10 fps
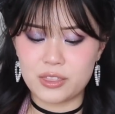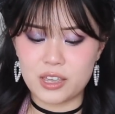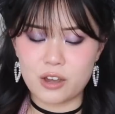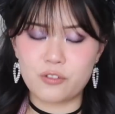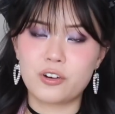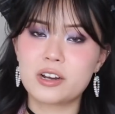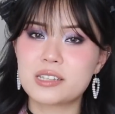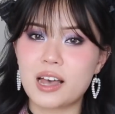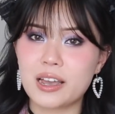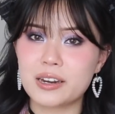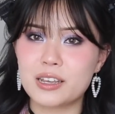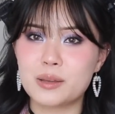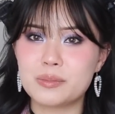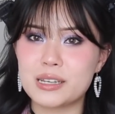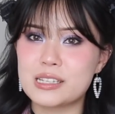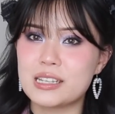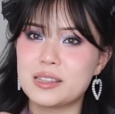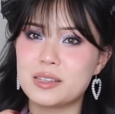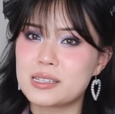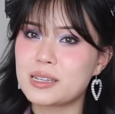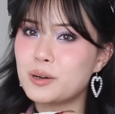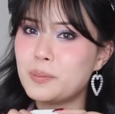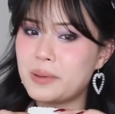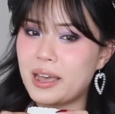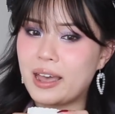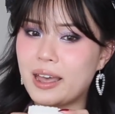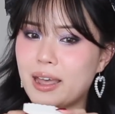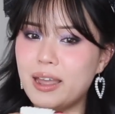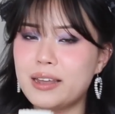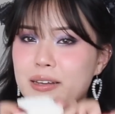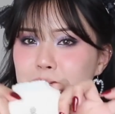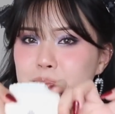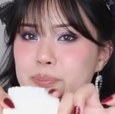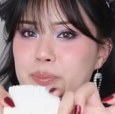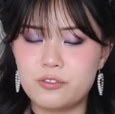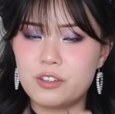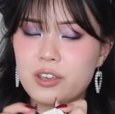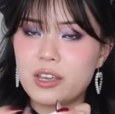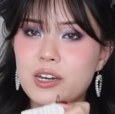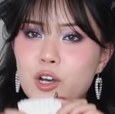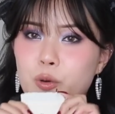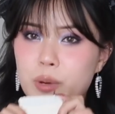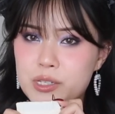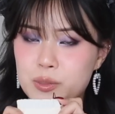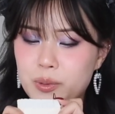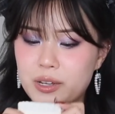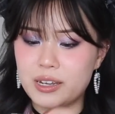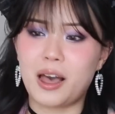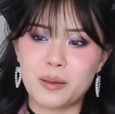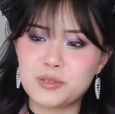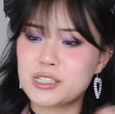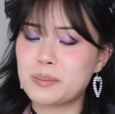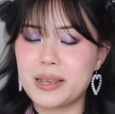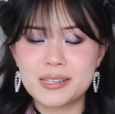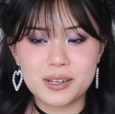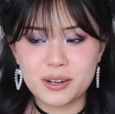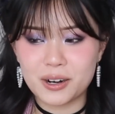the first item is in this little bag. Vivienne Westwood. I'm just a basic